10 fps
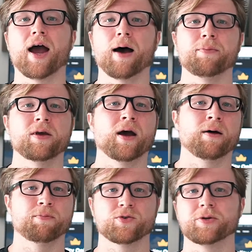happy
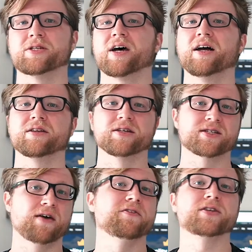at between 10 to
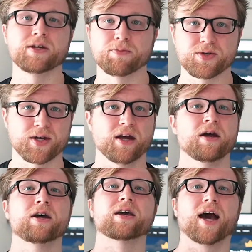17%
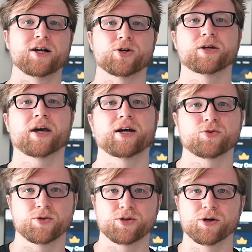cash on
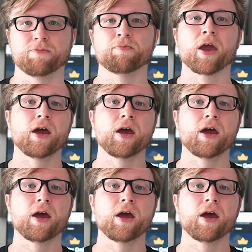cash return.